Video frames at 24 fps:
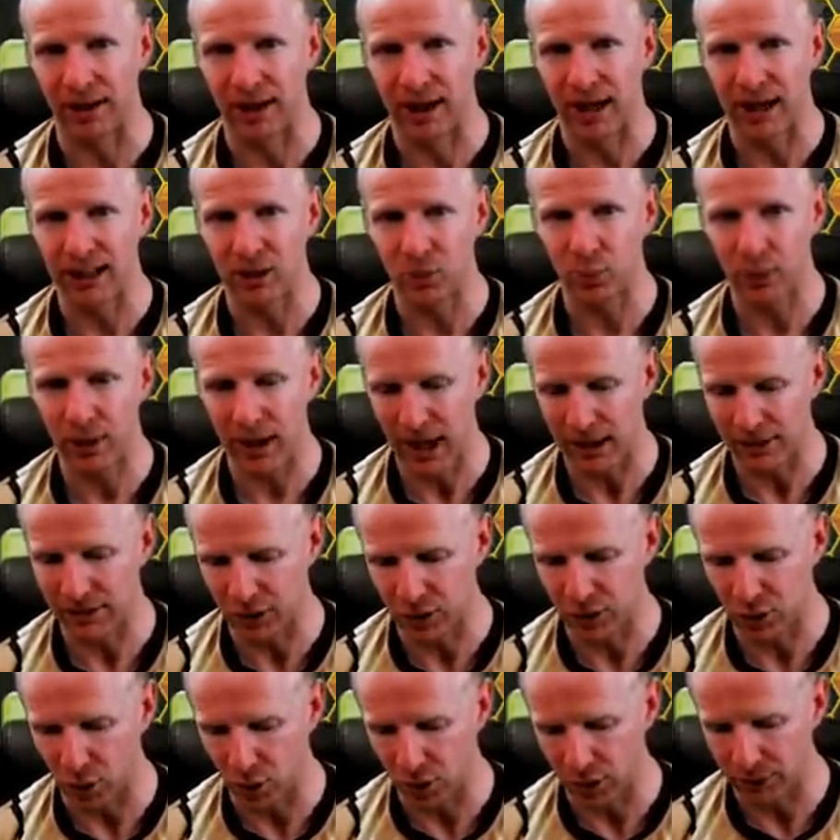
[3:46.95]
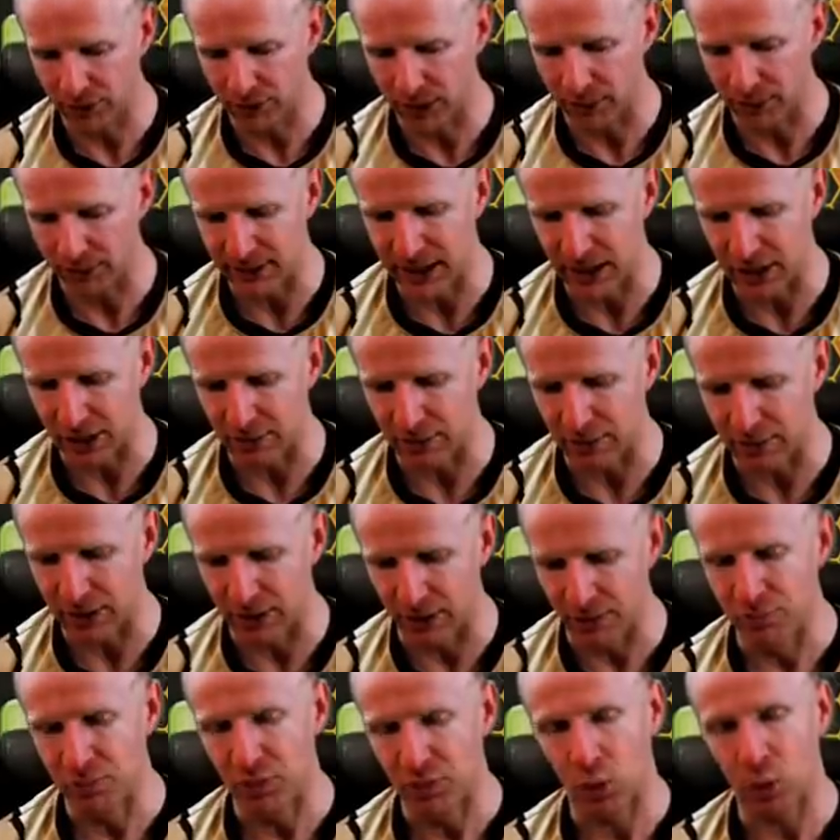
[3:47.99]
And then we have the golem coming down in the
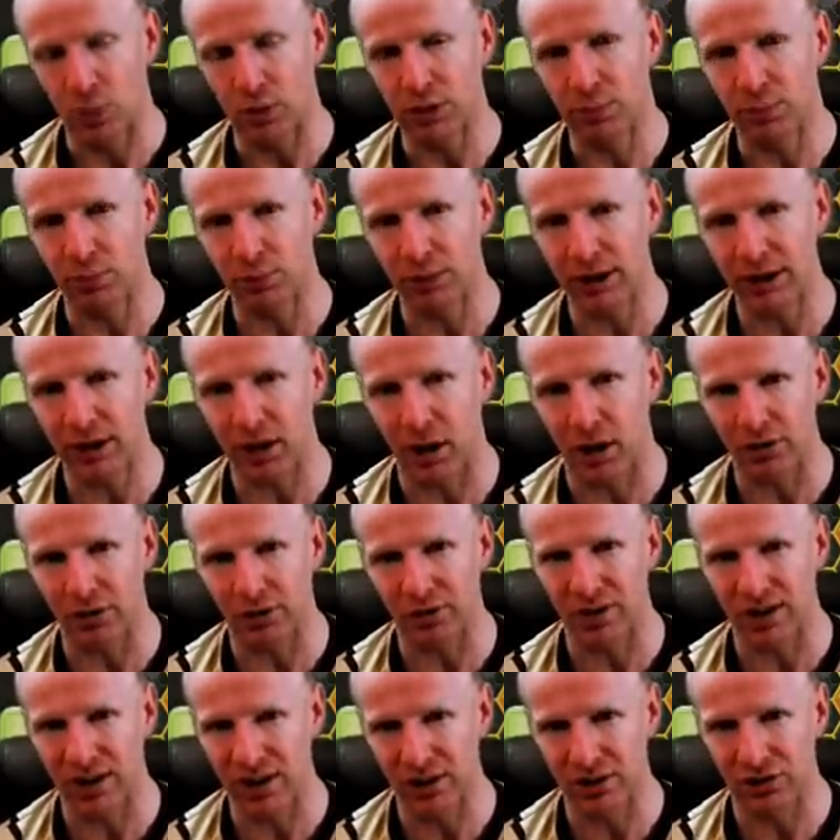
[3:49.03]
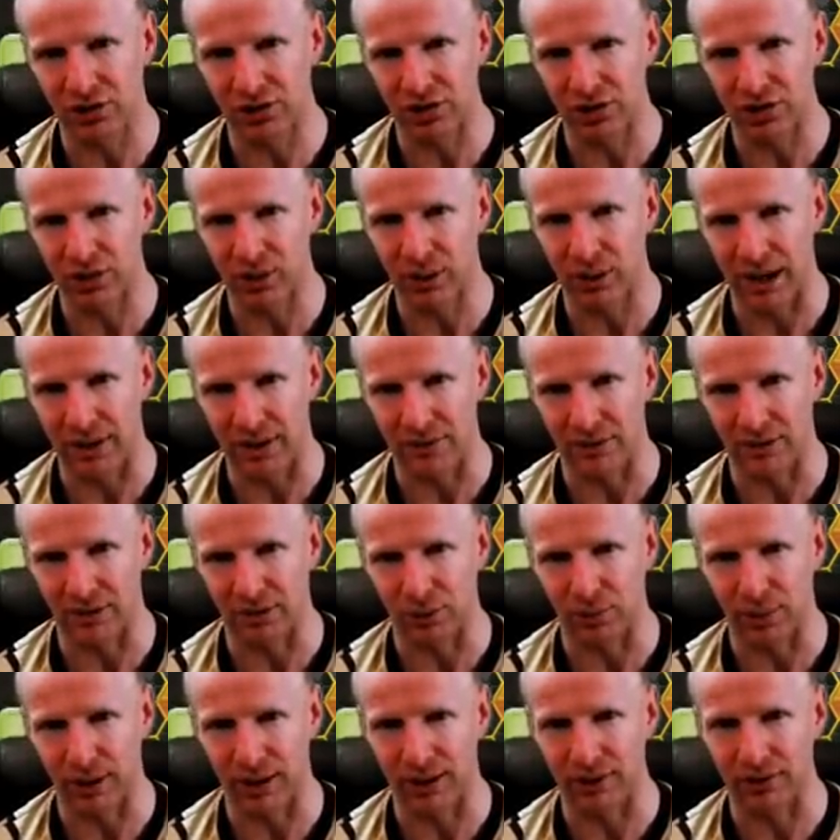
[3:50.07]
middle. When you bring all those healers, you don't have enough
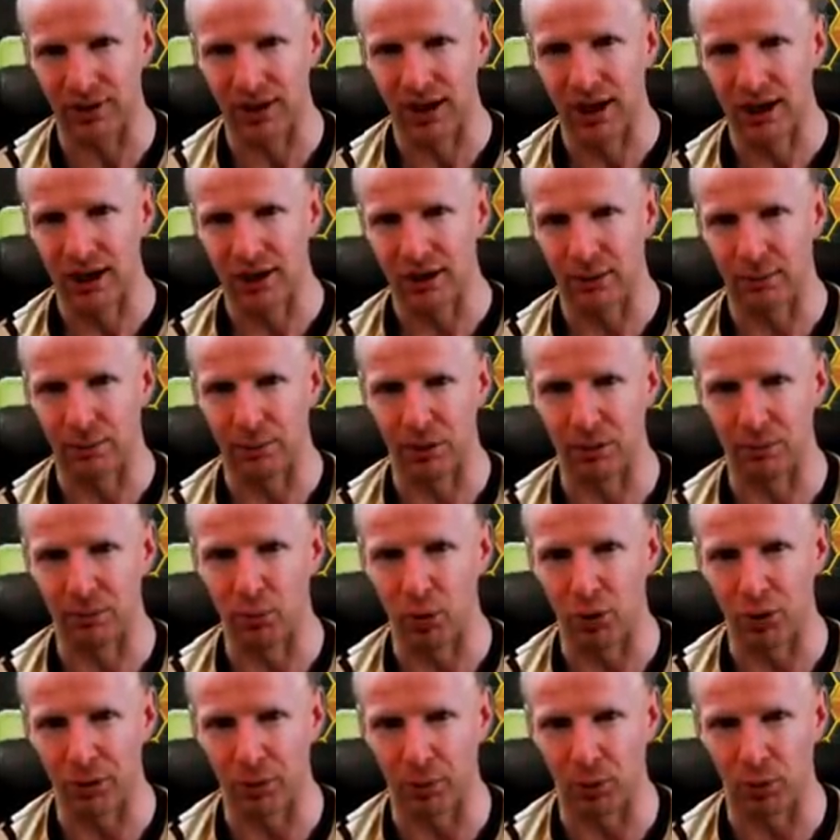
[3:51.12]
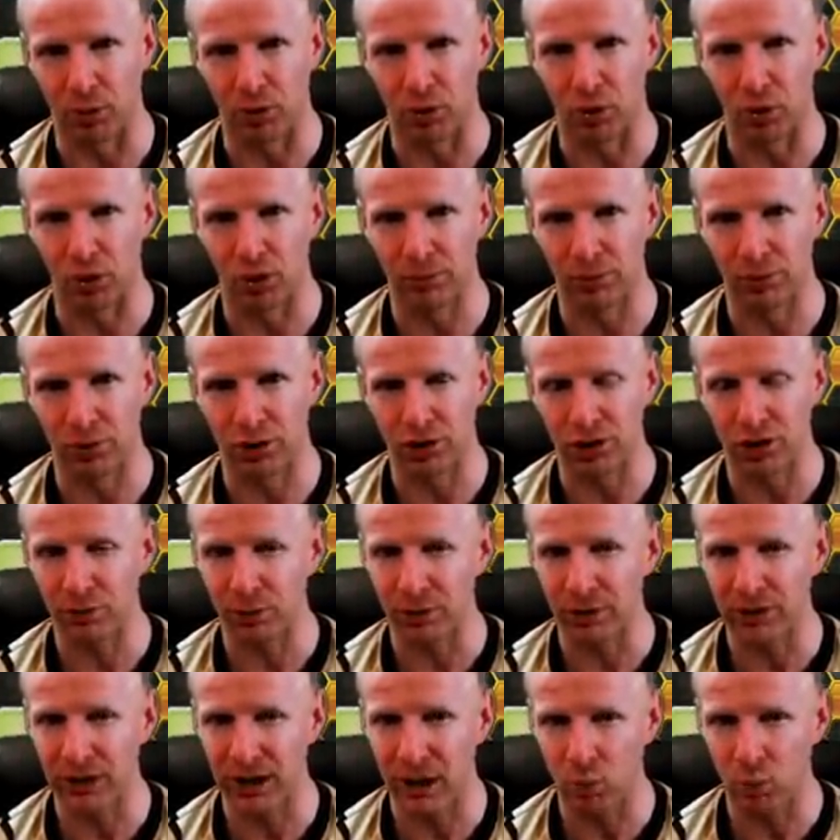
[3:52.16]
space to bring multiple golems, so you just
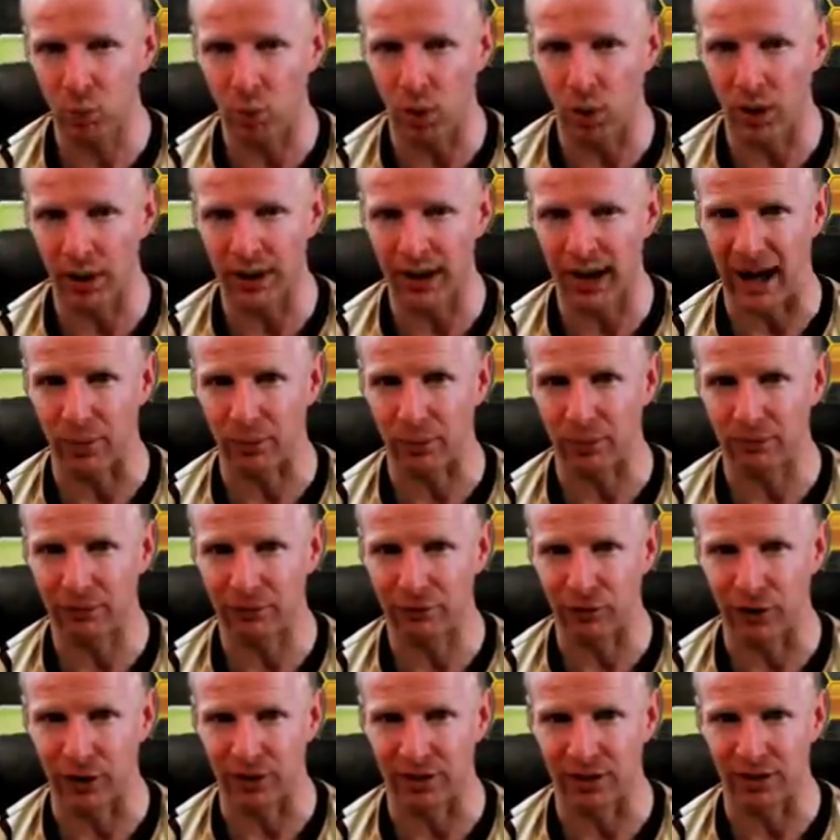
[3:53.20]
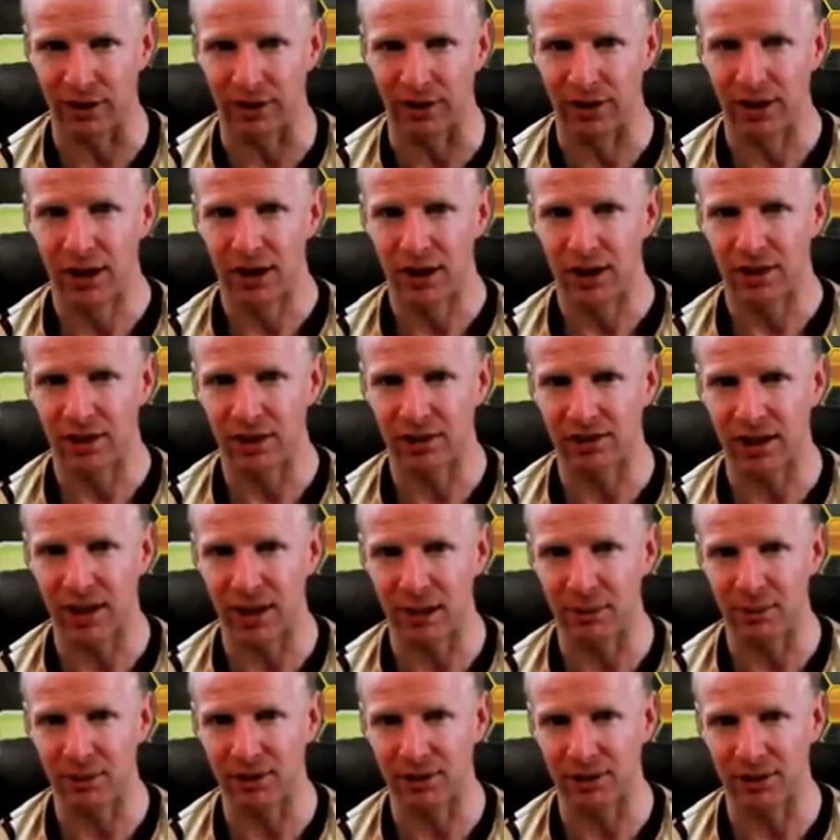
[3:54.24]
bring that one out in front there, this
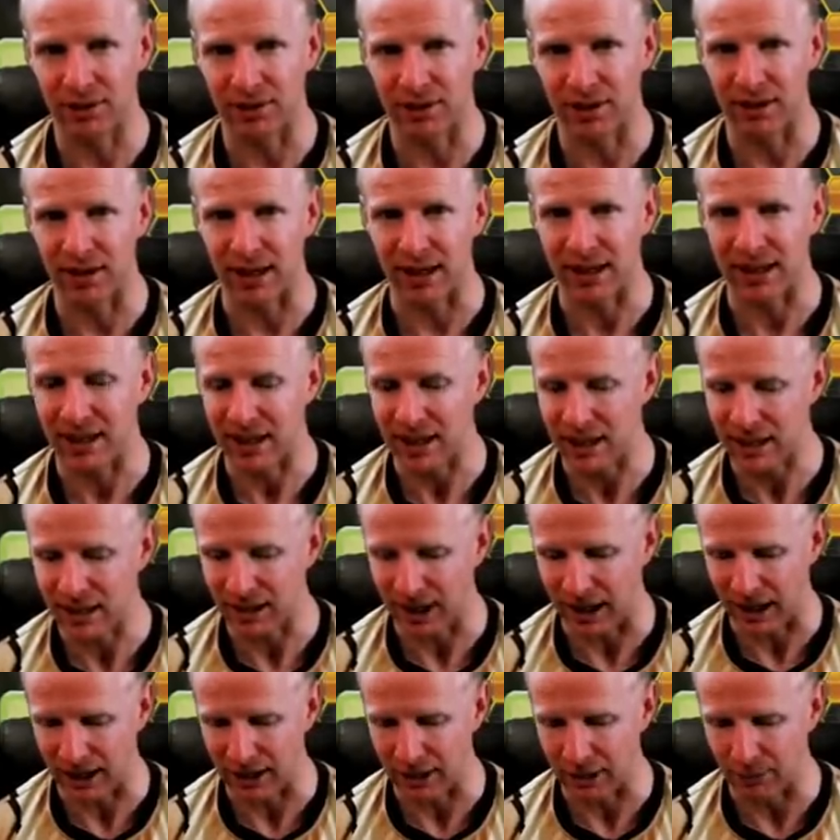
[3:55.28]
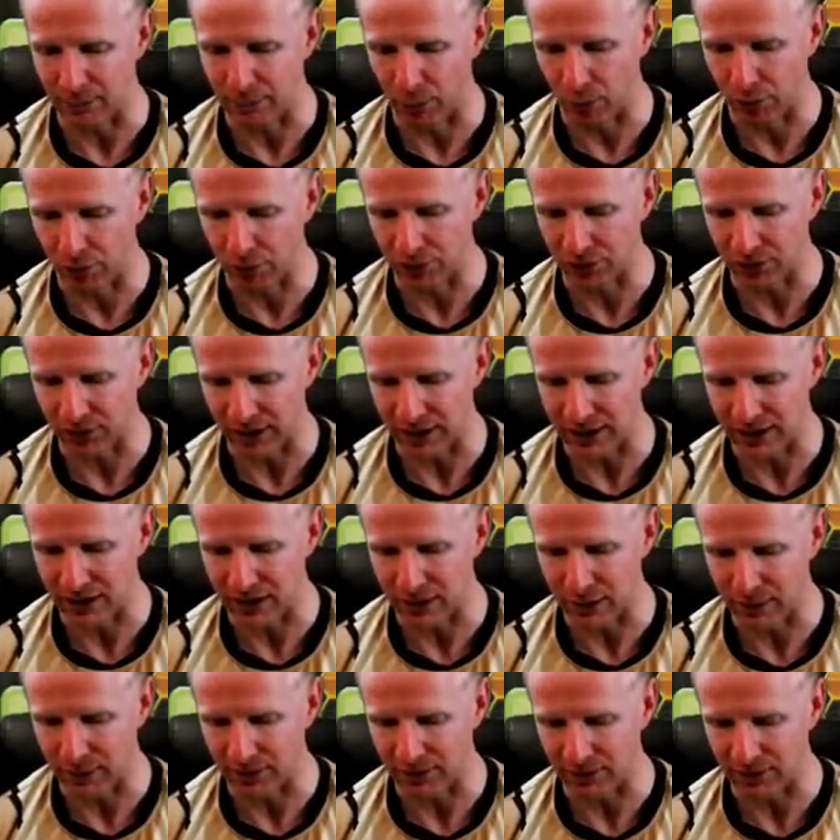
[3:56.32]
time he's going to send that king and the bowlers into the
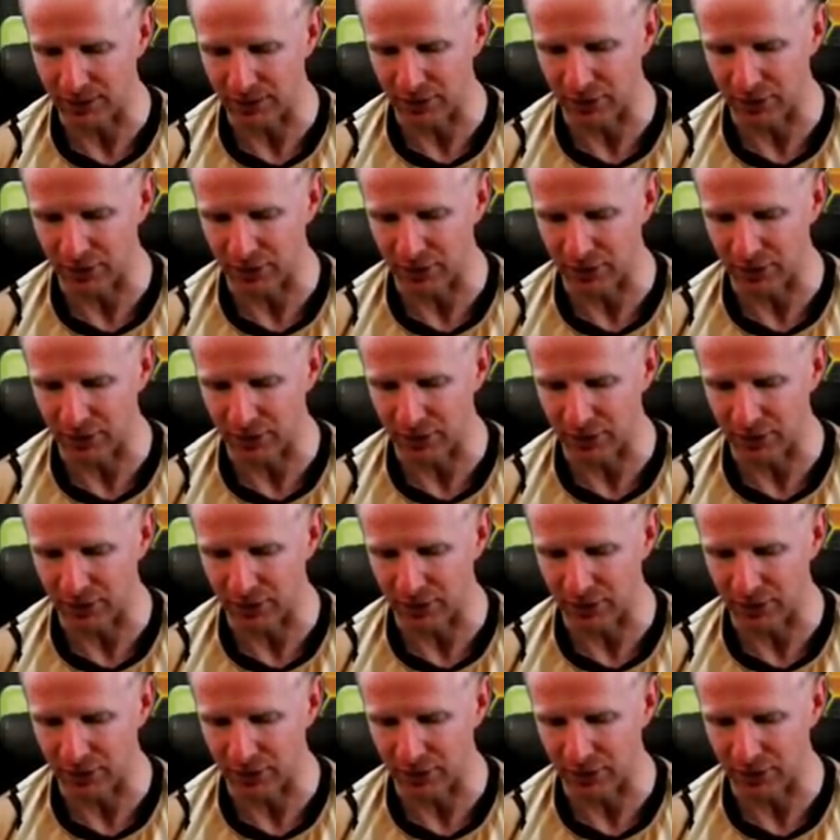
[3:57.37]
base here.